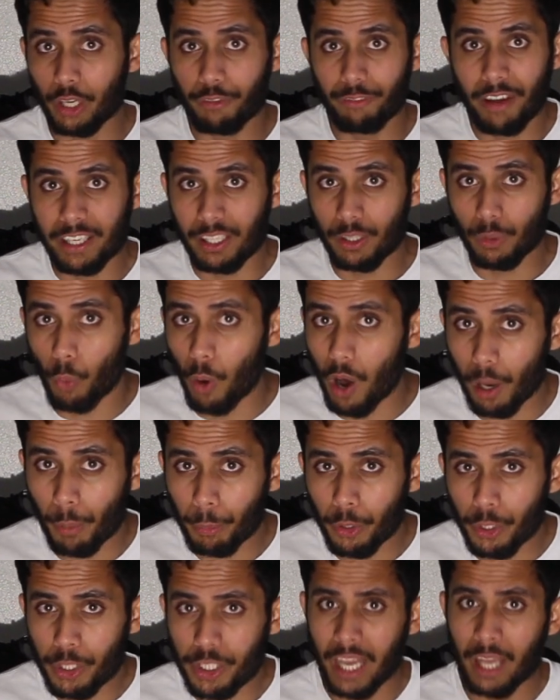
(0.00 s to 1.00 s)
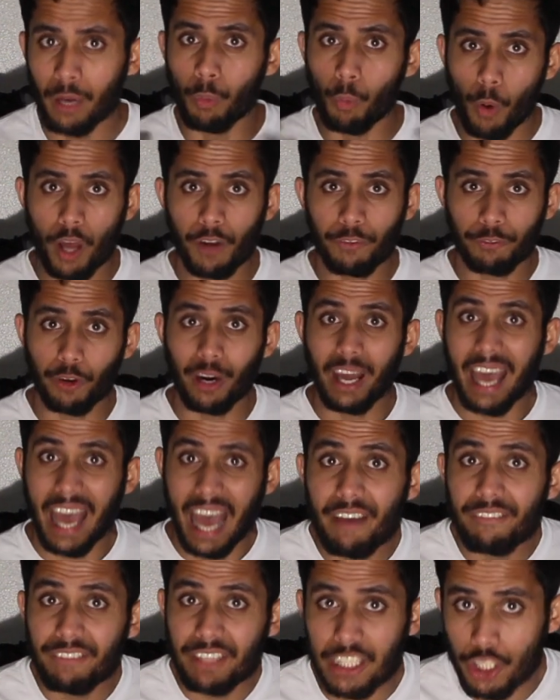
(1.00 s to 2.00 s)
you find in Walmart and one for
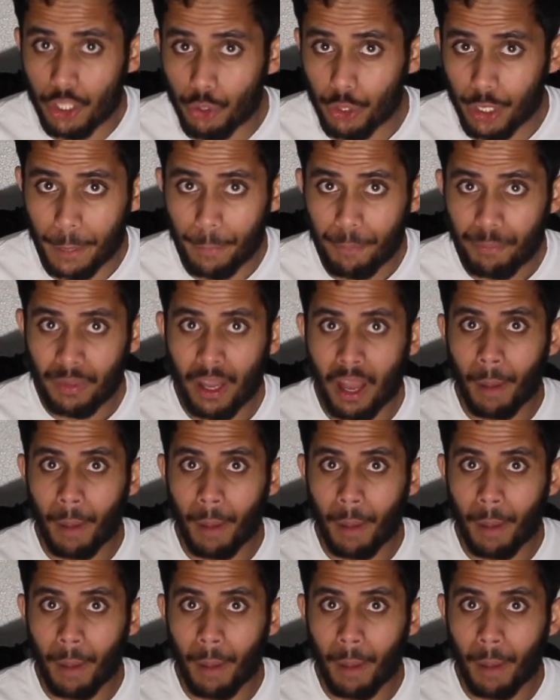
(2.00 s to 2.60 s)
heavy duty.